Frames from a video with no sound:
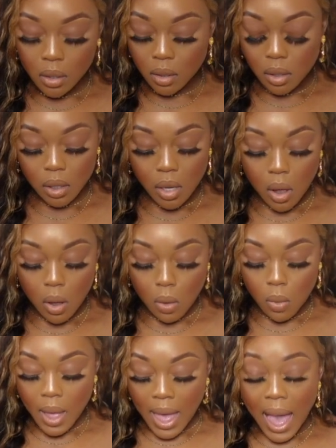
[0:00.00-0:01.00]

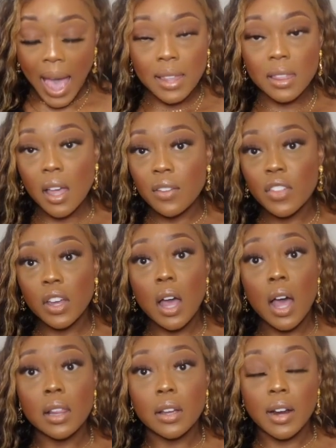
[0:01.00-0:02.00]
So I love the
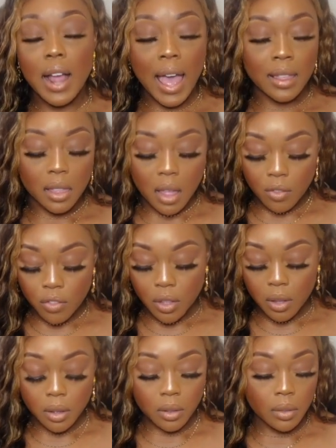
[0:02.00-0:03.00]
color. I love
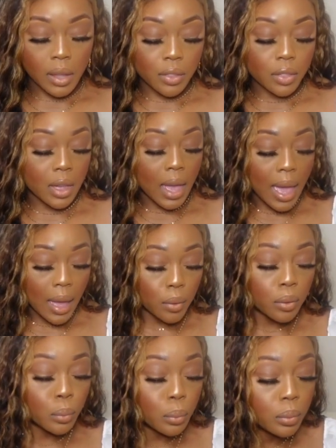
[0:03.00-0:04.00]
the
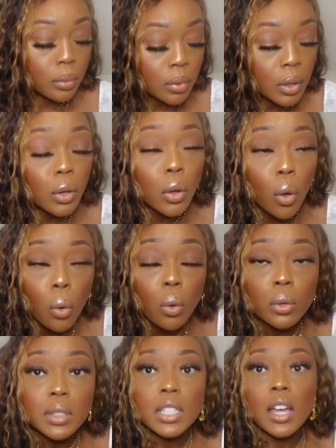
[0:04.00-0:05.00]

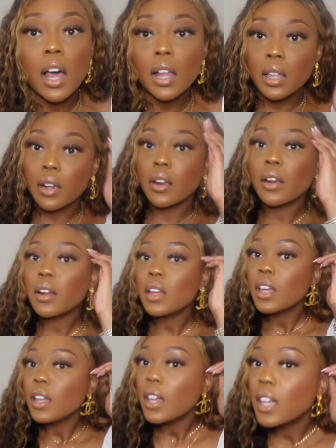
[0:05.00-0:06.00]
gold color.
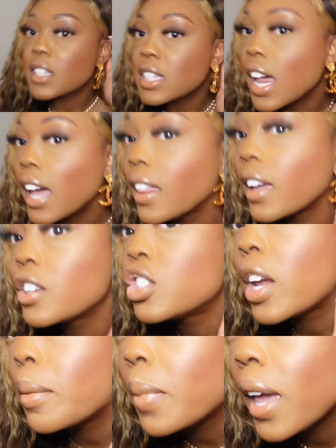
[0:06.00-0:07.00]
It's not like a
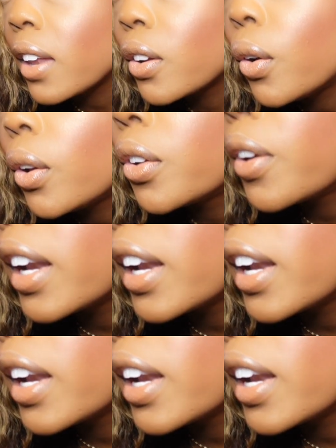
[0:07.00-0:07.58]
champagne gold or